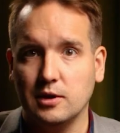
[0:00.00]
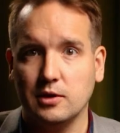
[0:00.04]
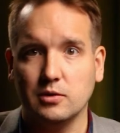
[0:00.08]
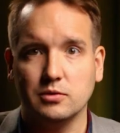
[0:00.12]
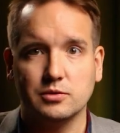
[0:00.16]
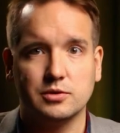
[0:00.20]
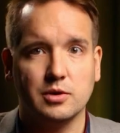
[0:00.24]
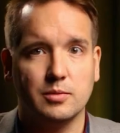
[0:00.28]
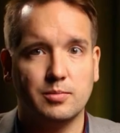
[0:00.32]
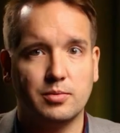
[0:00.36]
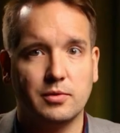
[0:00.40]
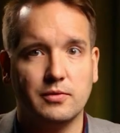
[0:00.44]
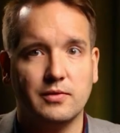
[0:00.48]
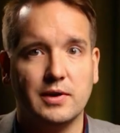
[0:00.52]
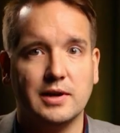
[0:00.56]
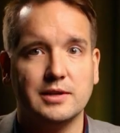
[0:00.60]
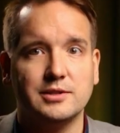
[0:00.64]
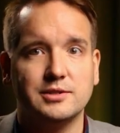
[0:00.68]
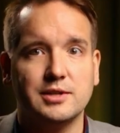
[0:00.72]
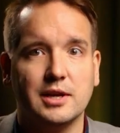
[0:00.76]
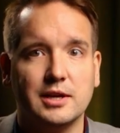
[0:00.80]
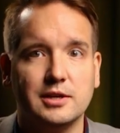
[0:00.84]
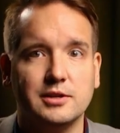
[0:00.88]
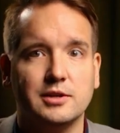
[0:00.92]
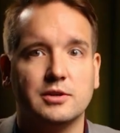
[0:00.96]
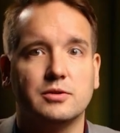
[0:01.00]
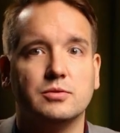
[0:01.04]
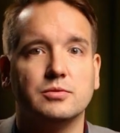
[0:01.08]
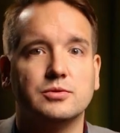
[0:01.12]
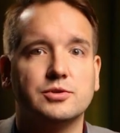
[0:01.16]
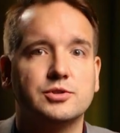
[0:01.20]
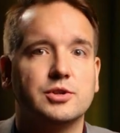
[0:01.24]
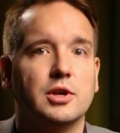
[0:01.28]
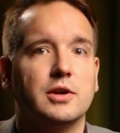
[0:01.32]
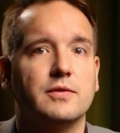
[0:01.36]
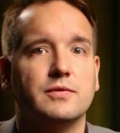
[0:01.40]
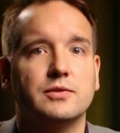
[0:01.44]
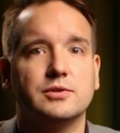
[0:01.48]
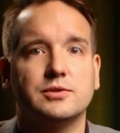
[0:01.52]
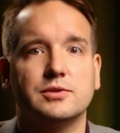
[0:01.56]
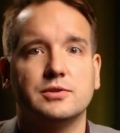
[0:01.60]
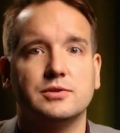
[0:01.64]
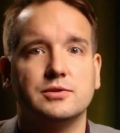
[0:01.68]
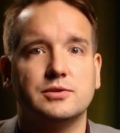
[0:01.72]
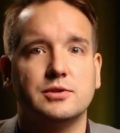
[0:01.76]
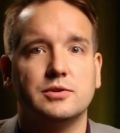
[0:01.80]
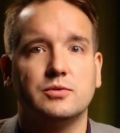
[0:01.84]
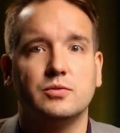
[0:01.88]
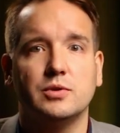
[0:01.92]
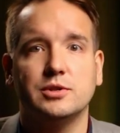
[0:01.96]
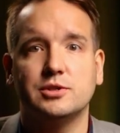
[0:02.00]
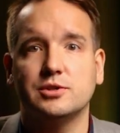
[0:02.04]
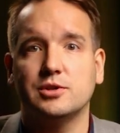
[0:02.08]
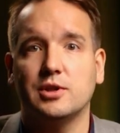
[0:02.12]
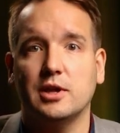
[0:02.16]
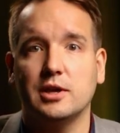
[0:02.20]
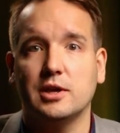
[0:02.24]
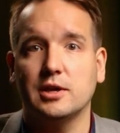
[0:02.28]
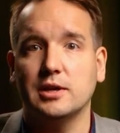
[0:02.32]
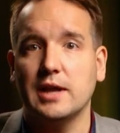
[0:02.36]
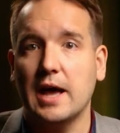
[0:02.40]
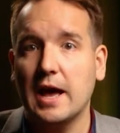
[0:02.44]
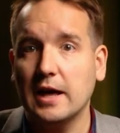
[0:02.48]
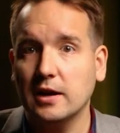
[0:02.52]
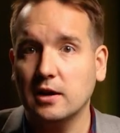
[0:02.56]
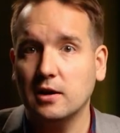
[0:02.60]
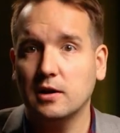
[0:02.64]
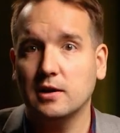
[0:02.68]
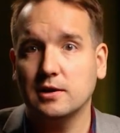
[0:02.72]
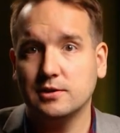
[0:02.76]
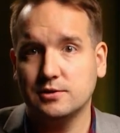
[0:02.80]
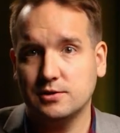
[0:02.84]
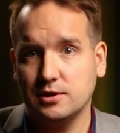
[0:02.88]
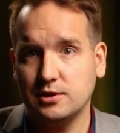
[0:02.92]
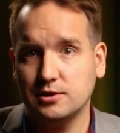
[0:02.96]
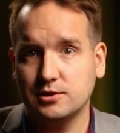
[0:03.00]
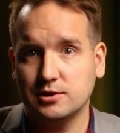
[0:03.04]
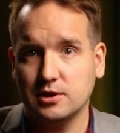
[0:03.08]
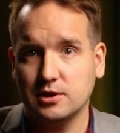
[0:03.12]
They also provide technical services in which they can analyze these